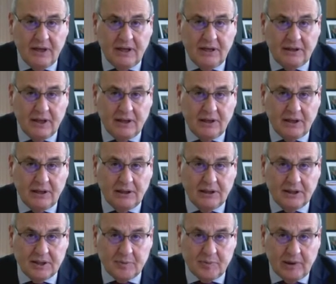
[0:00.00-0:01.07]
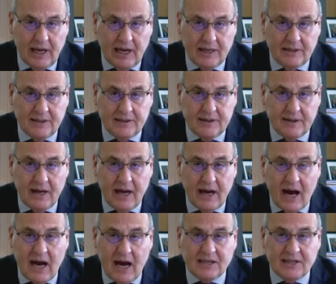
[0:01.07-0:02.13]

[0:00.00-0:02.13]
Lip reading: internally displaced are